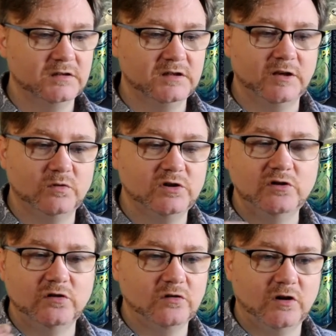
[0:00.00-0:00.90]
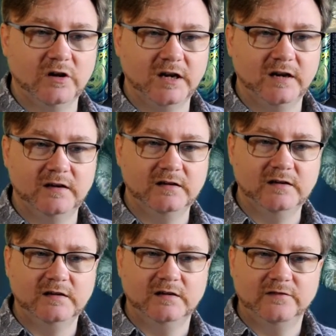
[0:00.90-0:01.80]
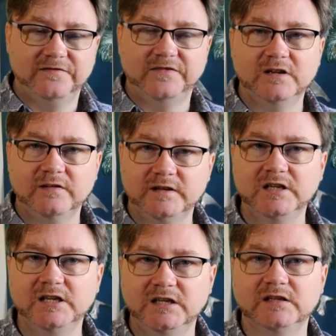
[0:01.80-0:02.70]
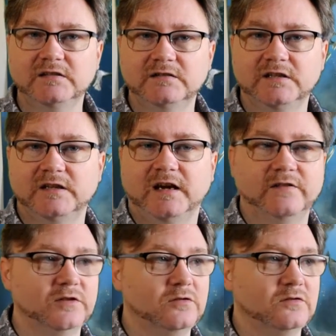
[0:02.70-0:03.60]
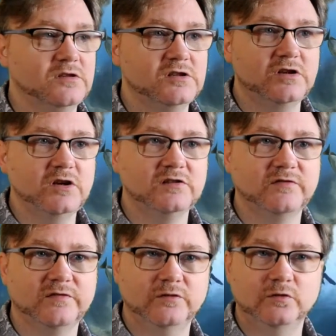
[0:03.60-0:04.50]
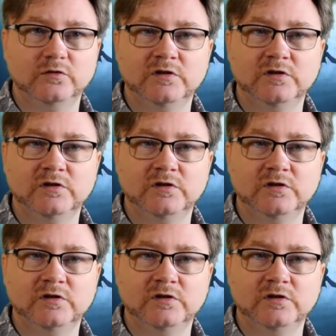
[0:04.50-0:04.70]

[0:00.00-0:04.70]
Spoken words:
They would no longer feel the need that they have to go and search for food,